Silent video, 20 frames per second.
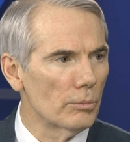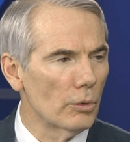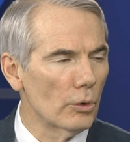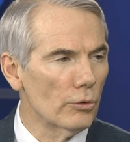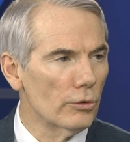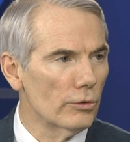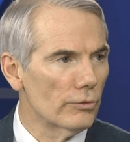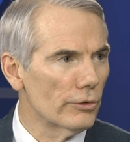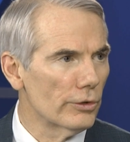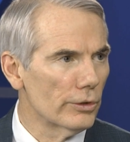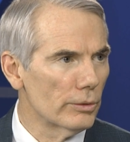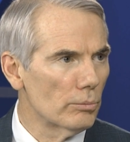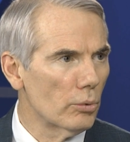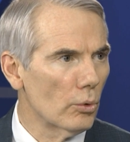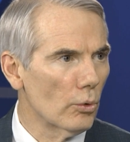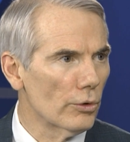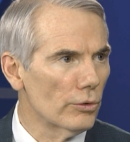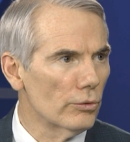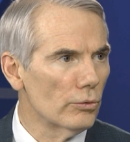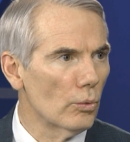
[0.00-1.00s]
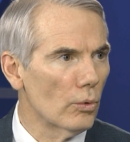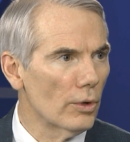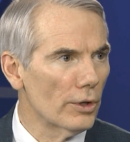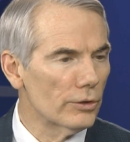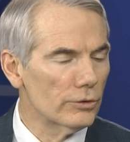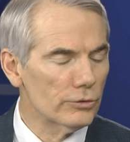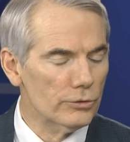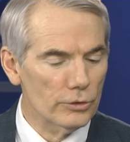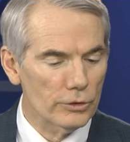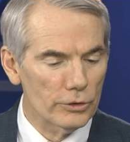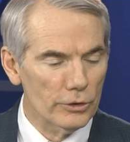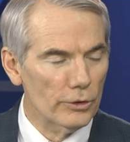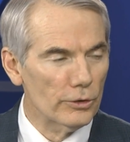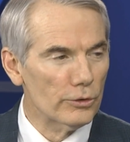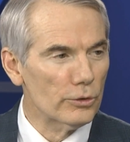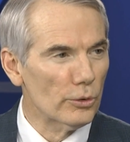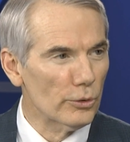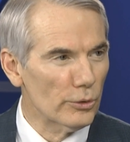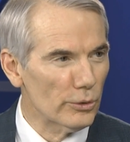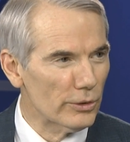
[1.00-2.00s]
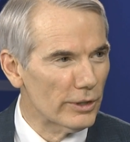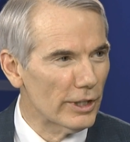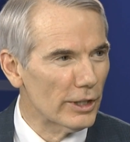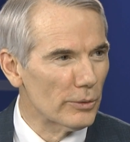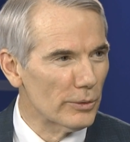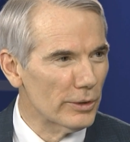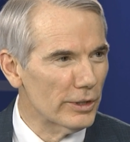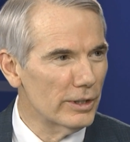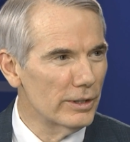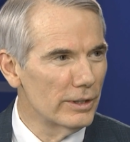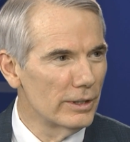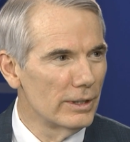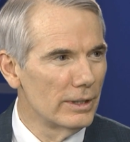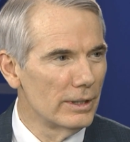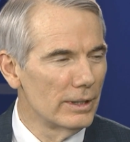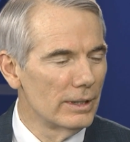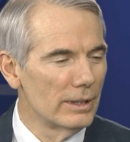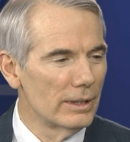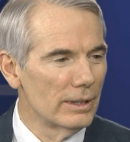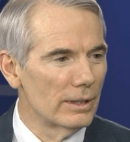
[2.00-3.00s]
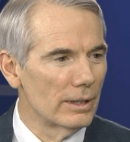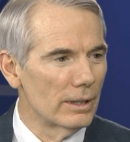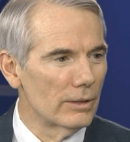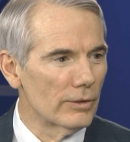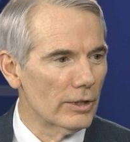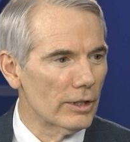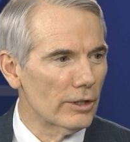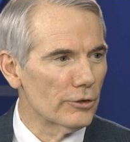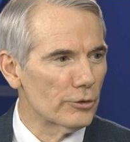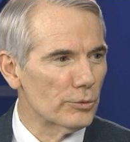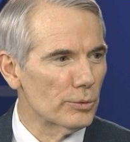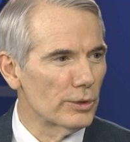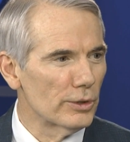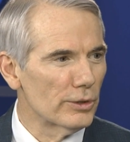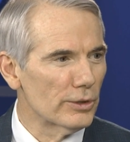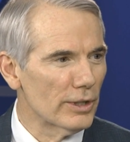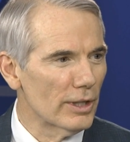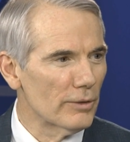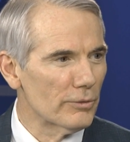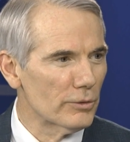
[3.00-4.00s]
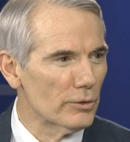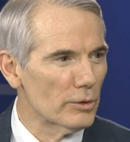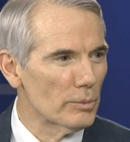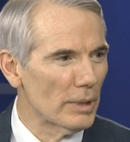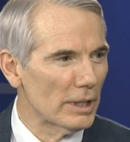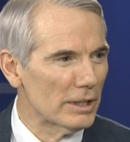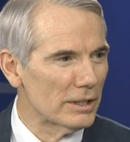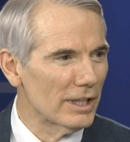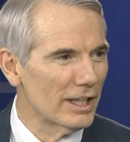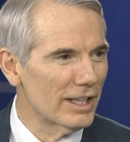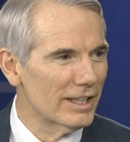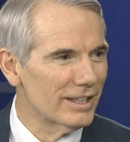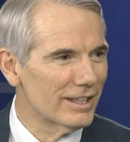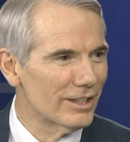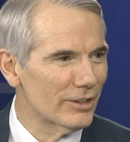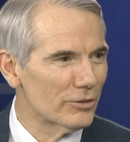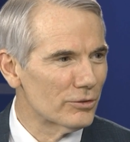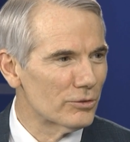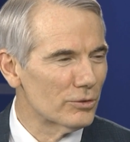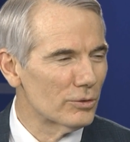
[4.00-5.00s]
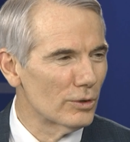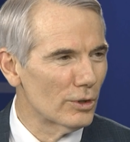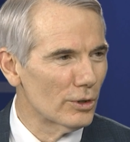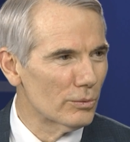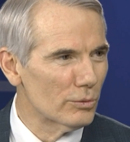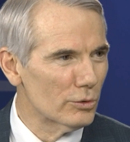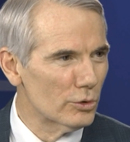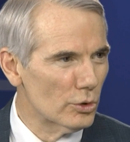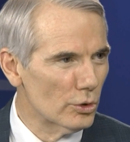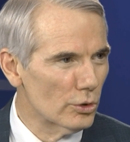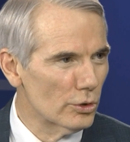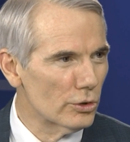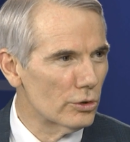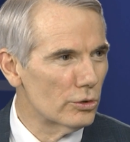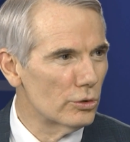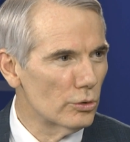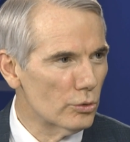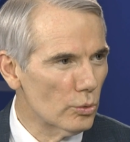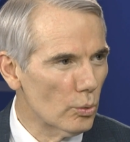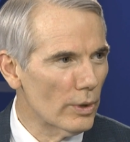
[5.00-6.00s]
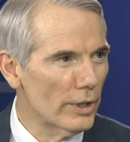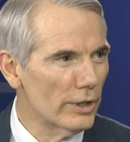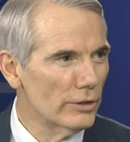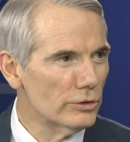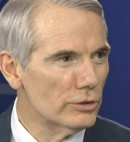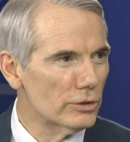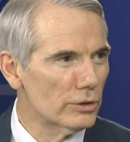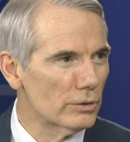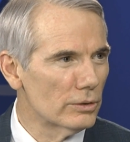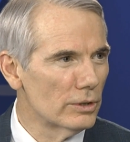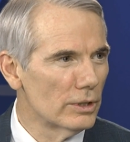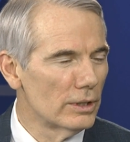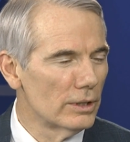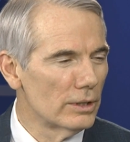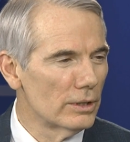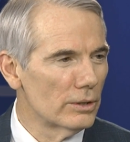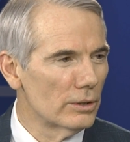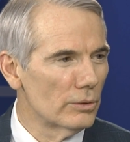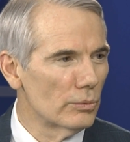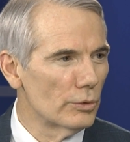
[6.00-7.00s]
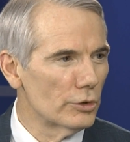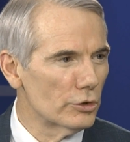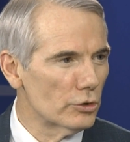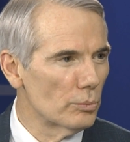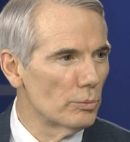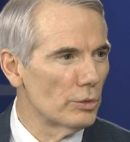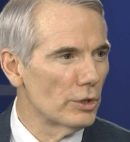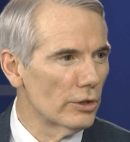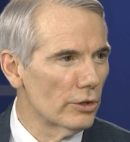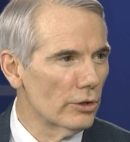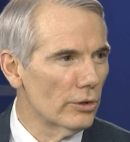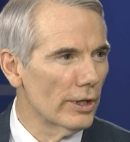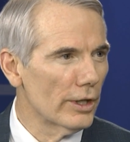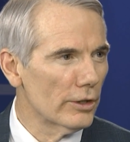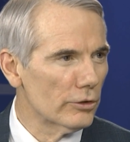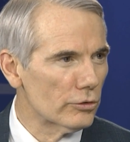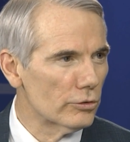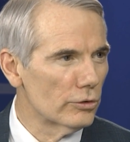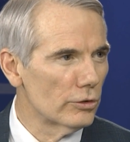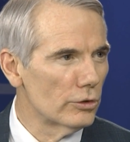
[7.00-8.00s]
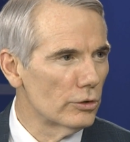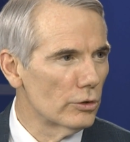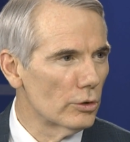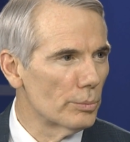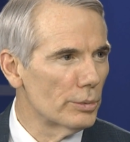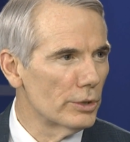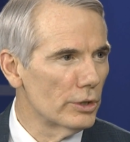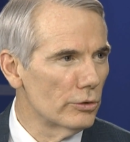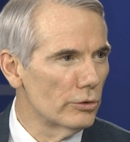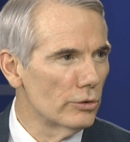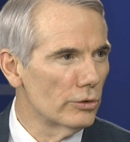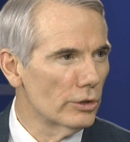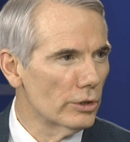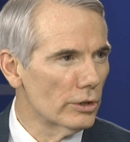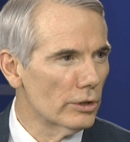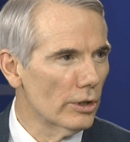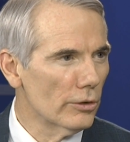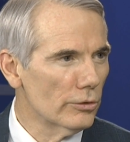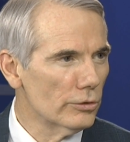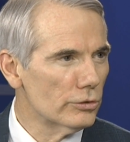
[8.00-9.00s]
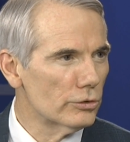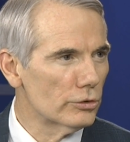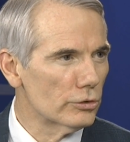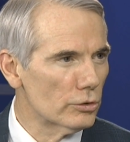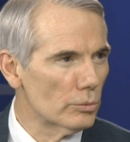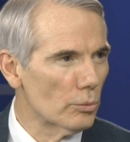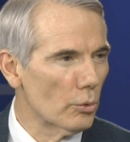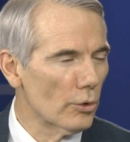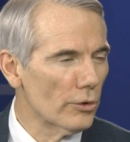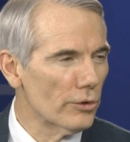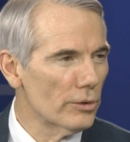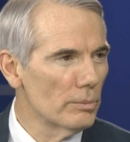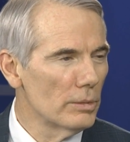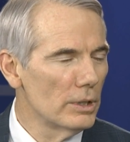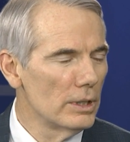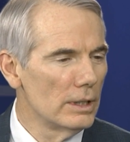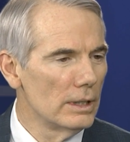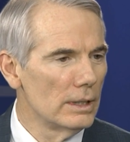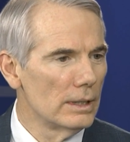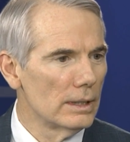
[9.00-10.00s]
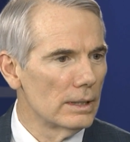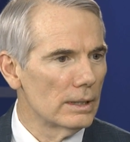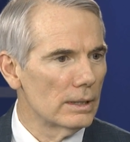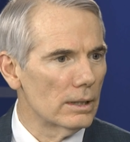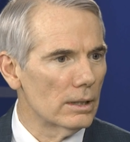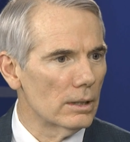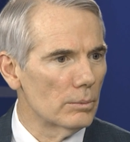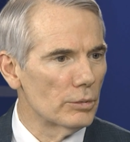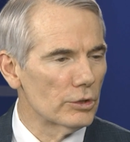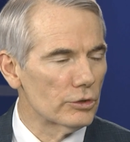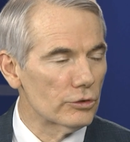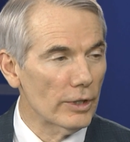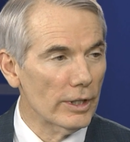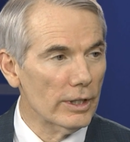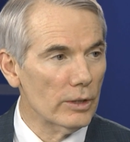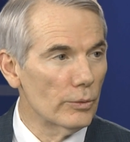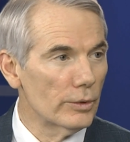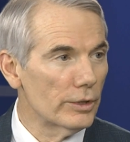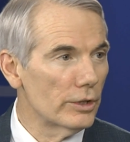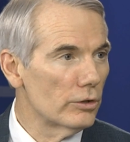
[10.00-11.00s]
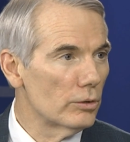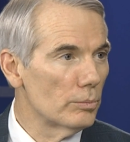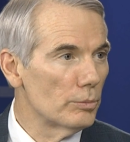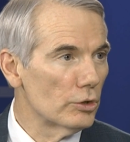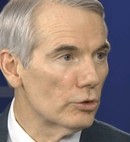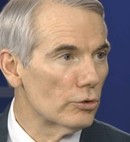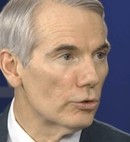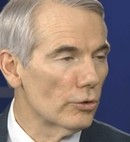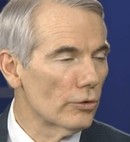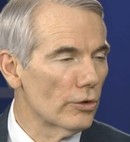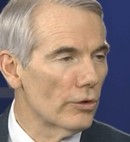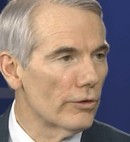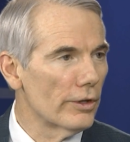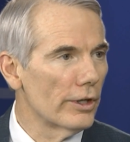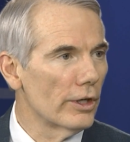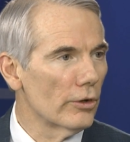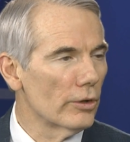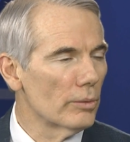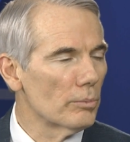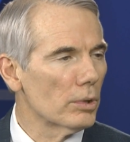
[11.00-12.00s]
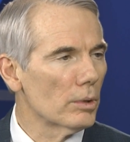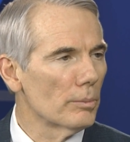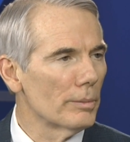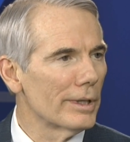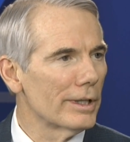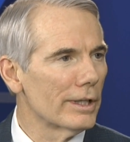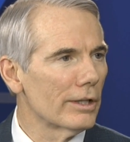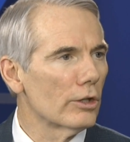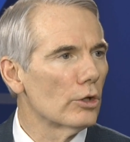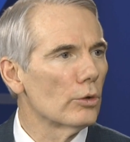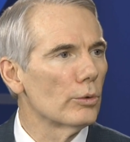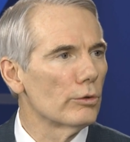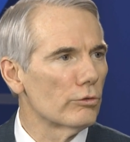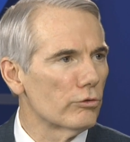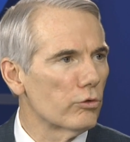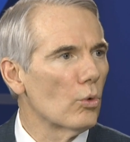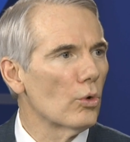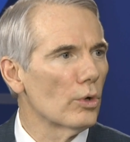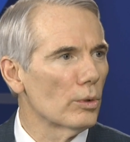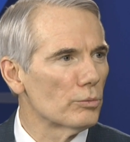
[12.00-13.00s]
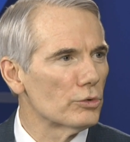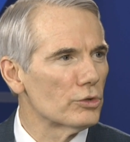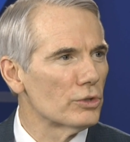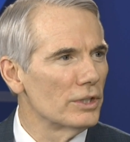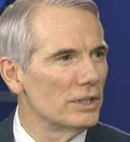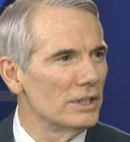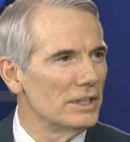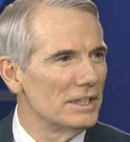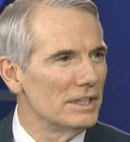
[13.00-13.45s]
both are very important. One is the territorial integrity of a country that after the Maidan has uh, turned to the West, and we should be there, as should the European Union and others, to support them. Uh, but second, we need to be sure that they are implementing their reforms.